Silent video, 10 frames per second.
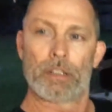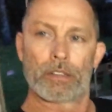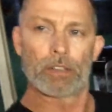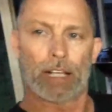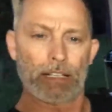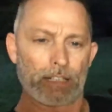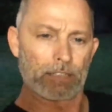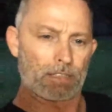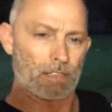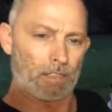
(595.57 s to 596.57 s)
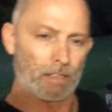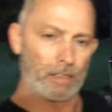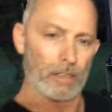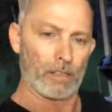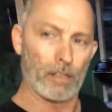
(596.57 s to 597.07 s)
So now you can see.
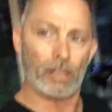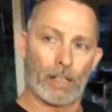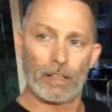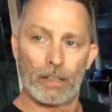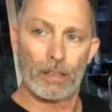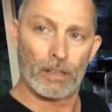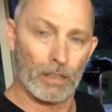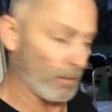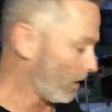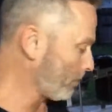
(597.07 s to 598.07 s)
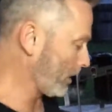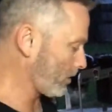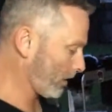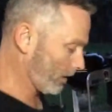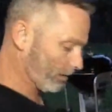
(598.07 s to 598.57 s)
All right. Let me get my
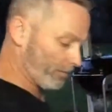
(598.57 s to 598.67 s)
drink.